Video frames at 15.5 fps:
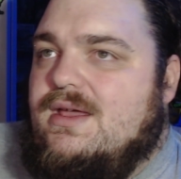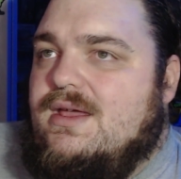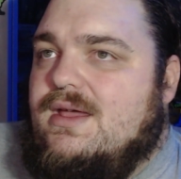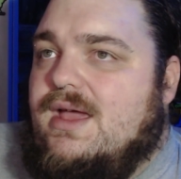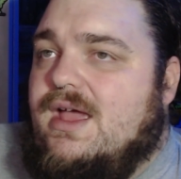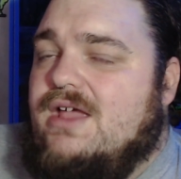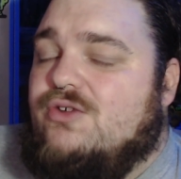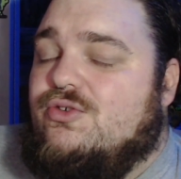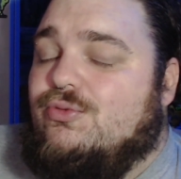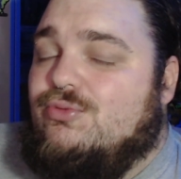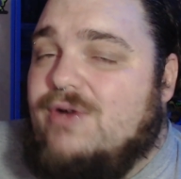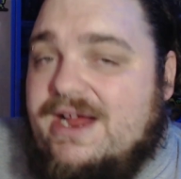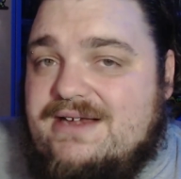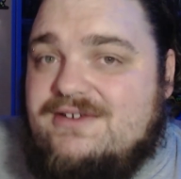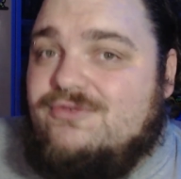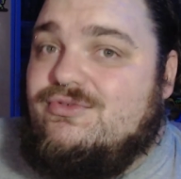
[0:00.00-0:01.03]
A
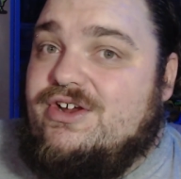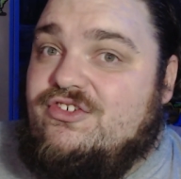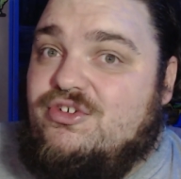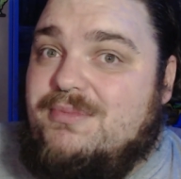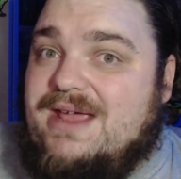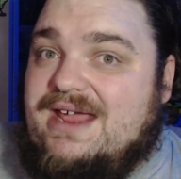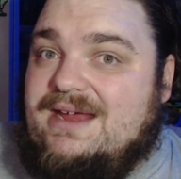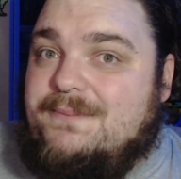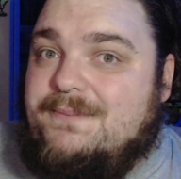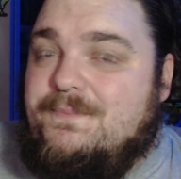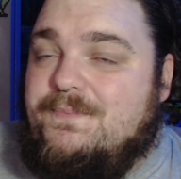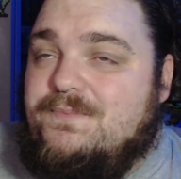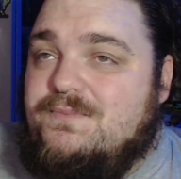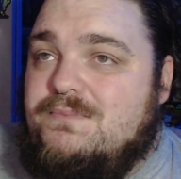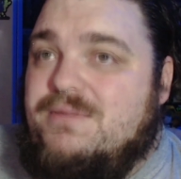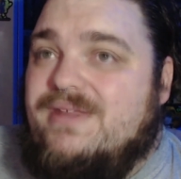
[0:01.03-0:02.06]
great resume,
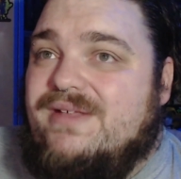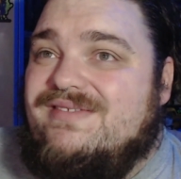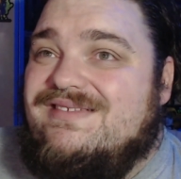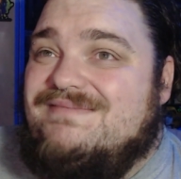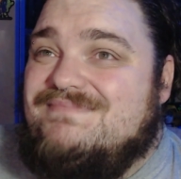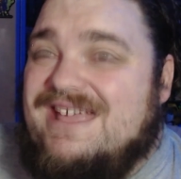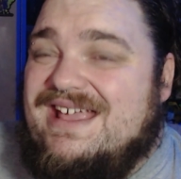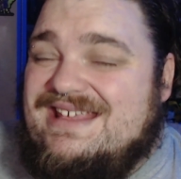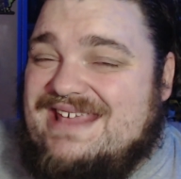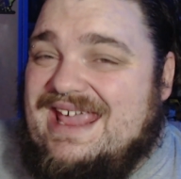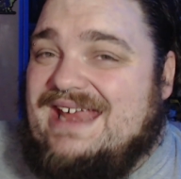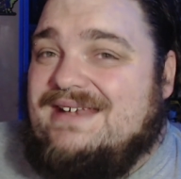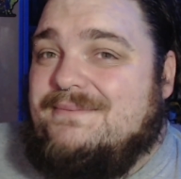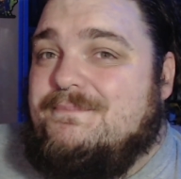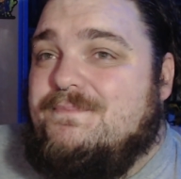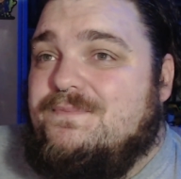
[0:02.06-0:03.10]
but
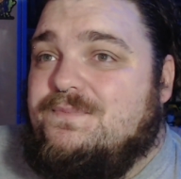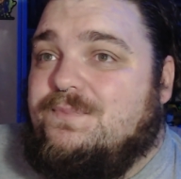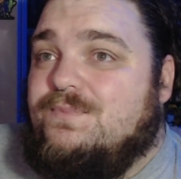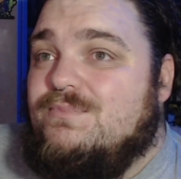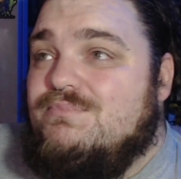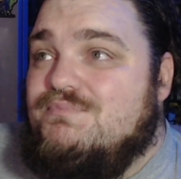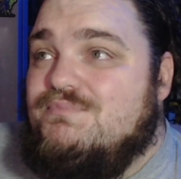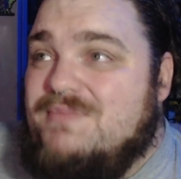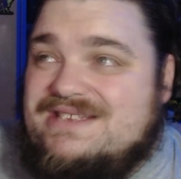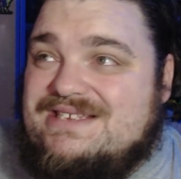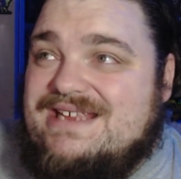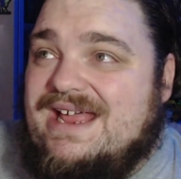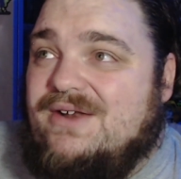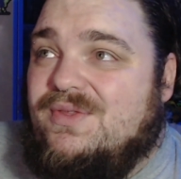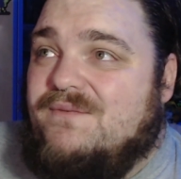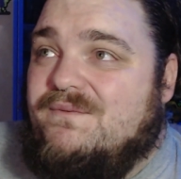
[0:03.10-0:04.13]
again, missed
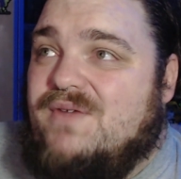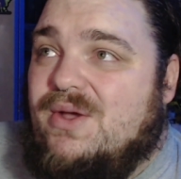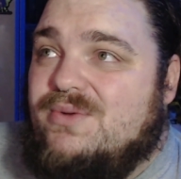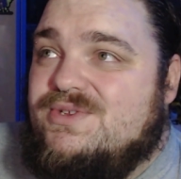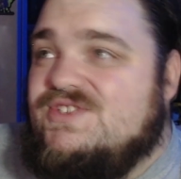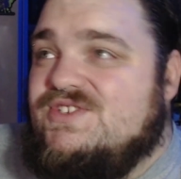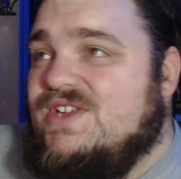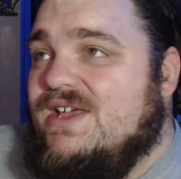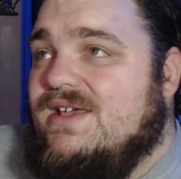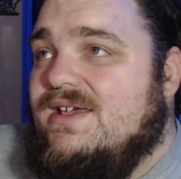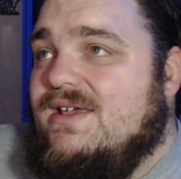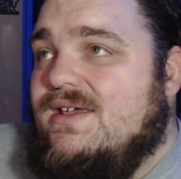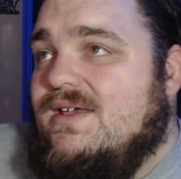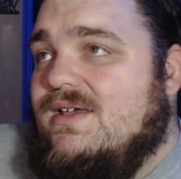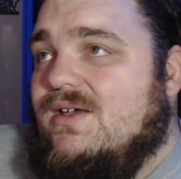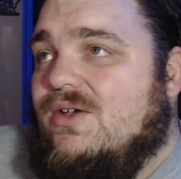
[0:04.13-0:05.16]
out on the votes.
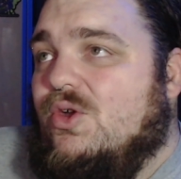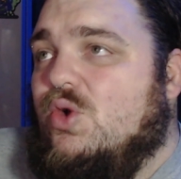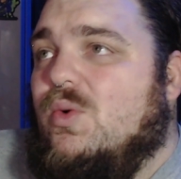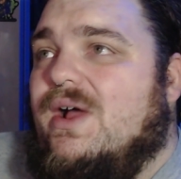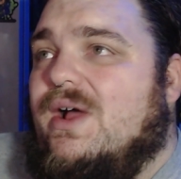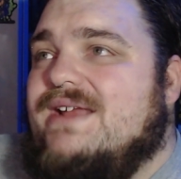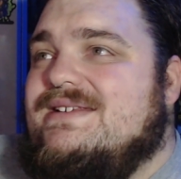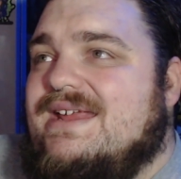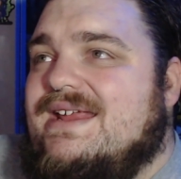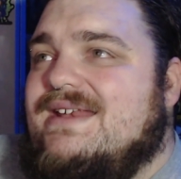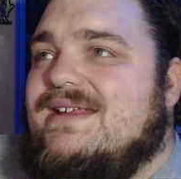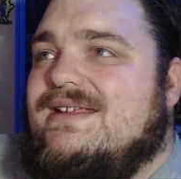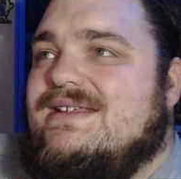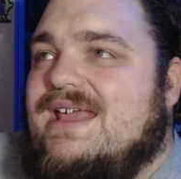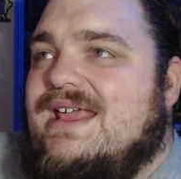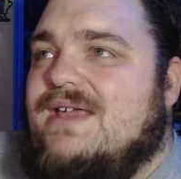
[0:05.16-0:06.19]
Who I
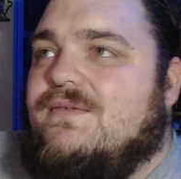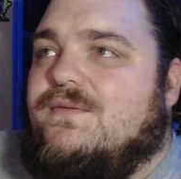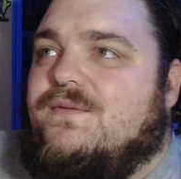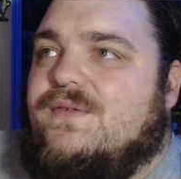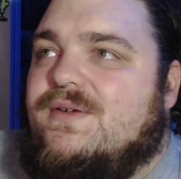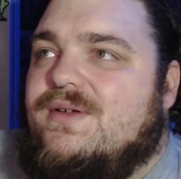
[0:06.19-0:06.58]
did give